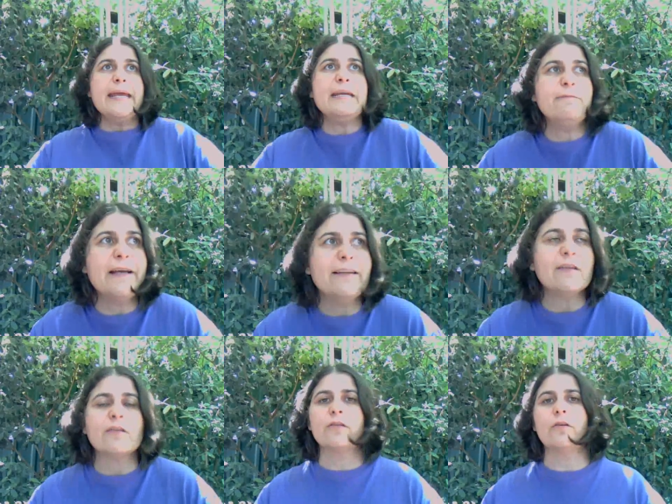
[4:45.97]

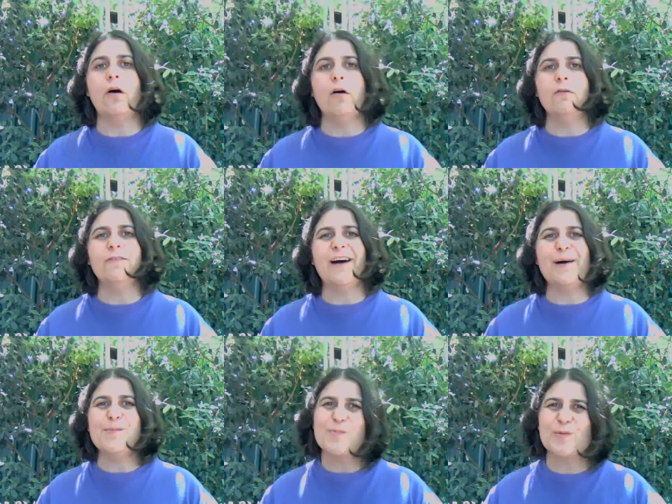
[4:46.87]
events
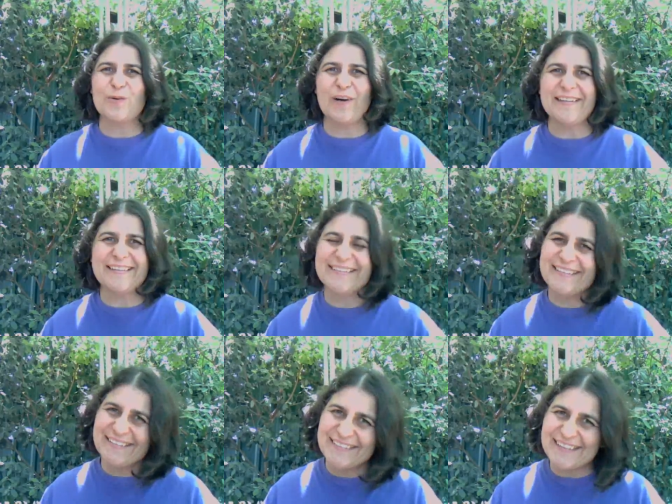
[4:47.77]
of great
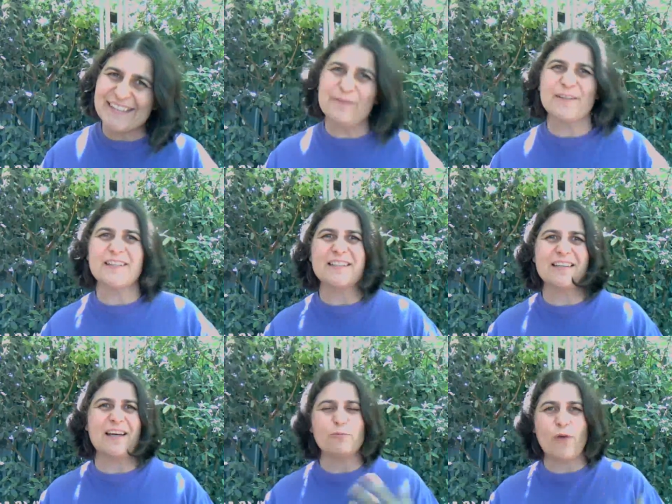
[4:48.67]
significance
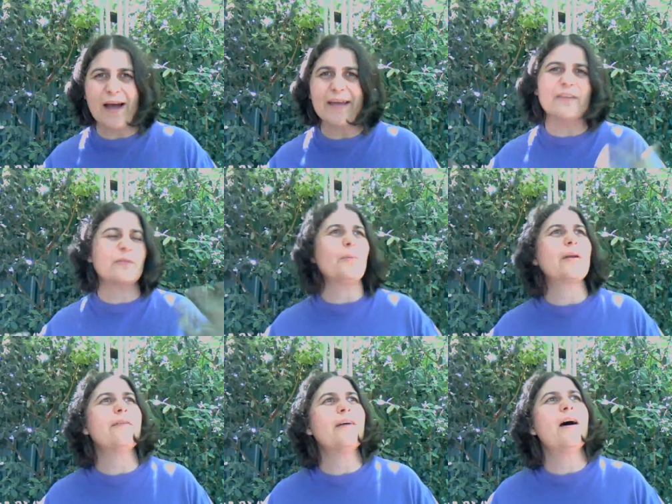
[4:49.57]
like riots,
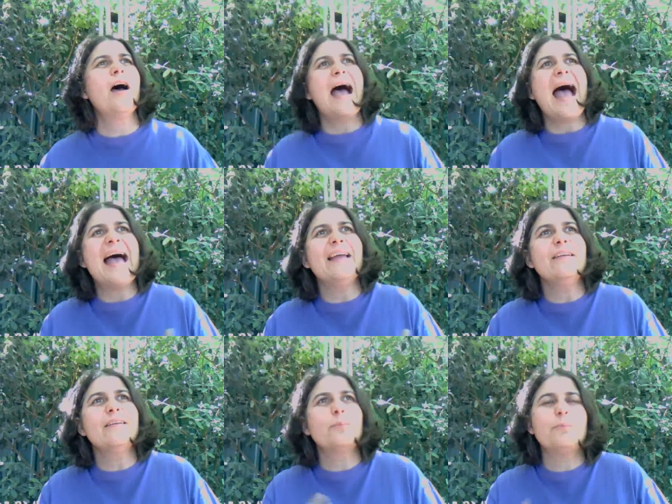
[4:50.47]
whatever,
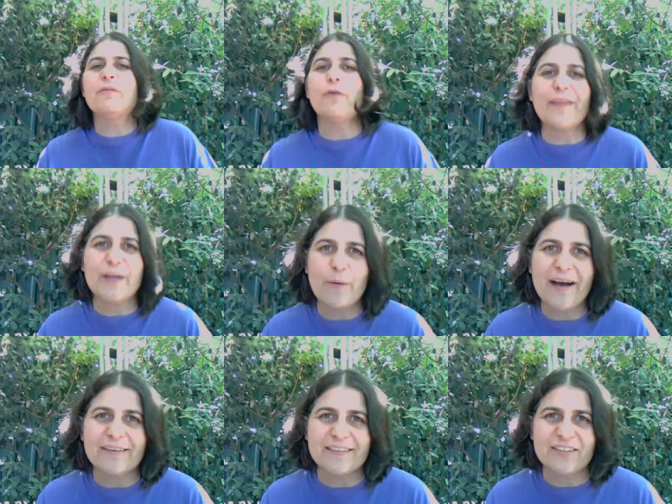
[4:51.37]
and before they go
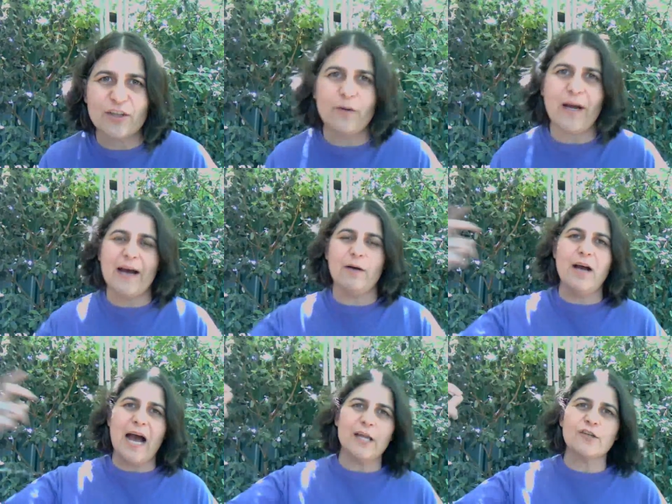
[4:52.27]
out to show how
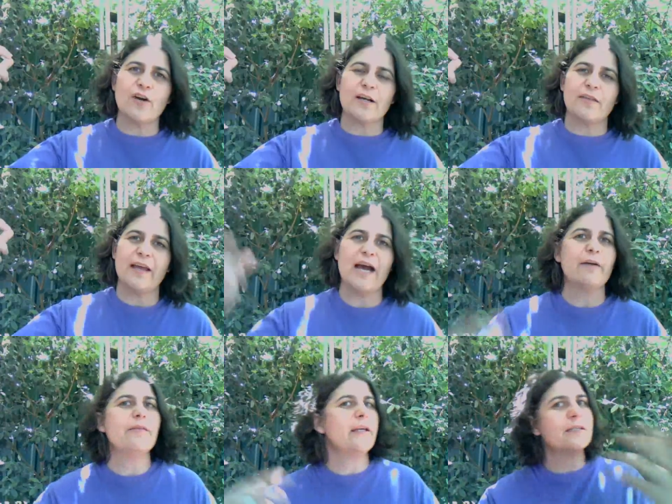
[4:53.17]
undrunk they are,
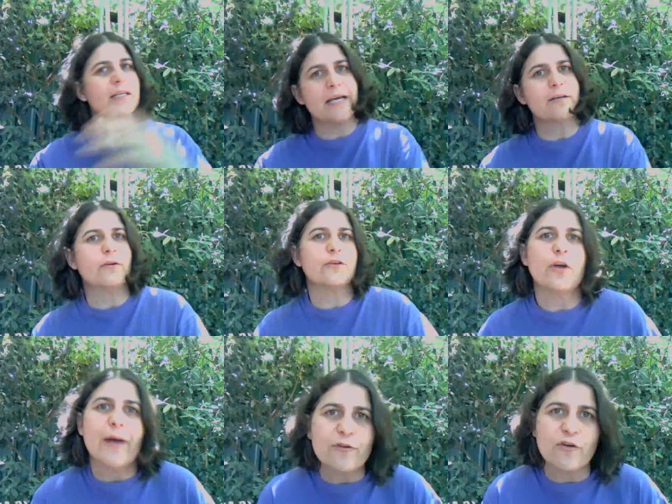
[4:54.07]
and then to later on
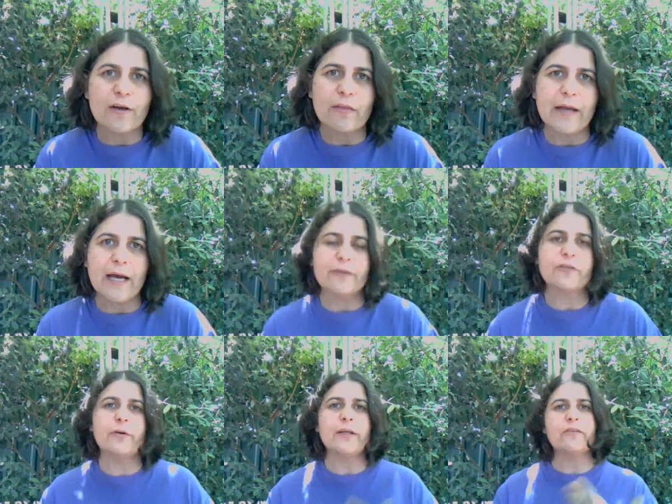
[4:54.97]
show how drunk they are.
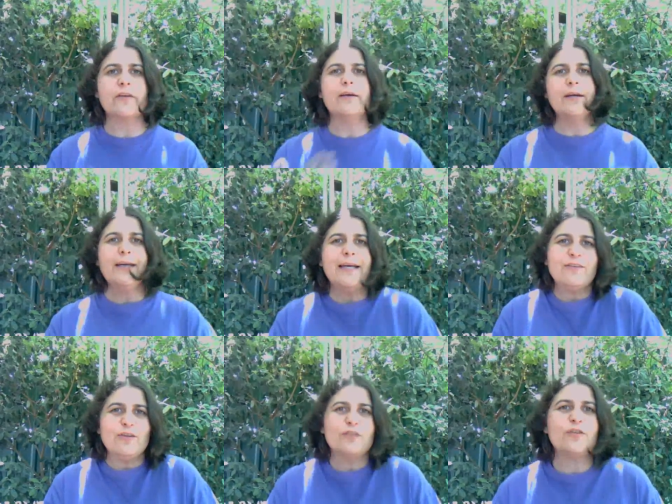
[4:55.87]
So
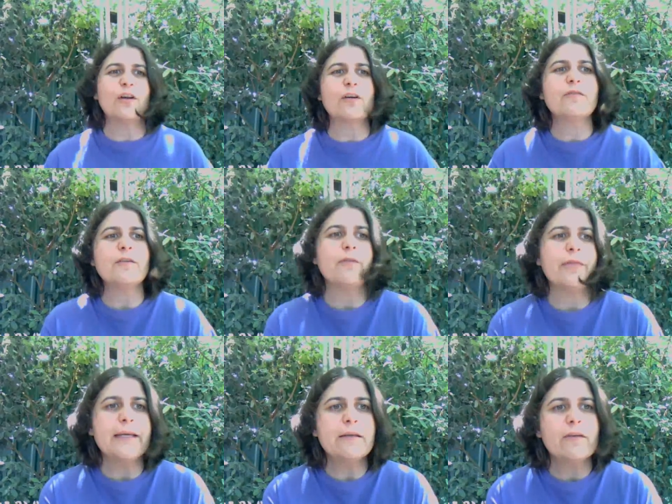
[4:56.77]
it's used for a lot of different
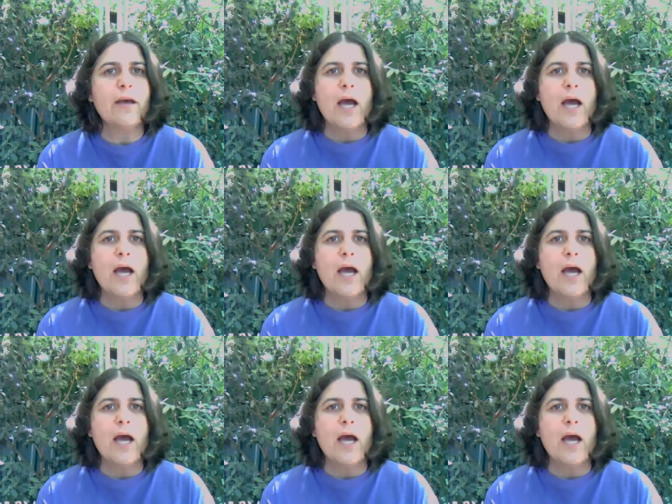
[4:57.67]
things.